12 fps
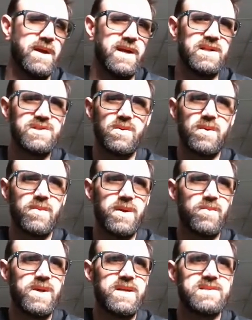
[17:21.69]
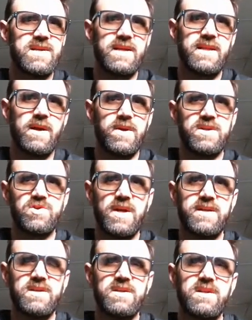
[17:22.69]
And so when we redesigned that, we
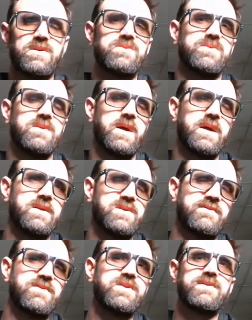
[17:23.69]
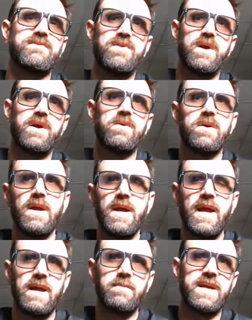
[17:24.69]
tried to divert the flow
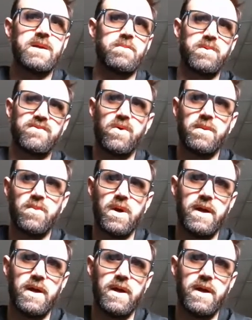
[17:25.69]
and make it perform,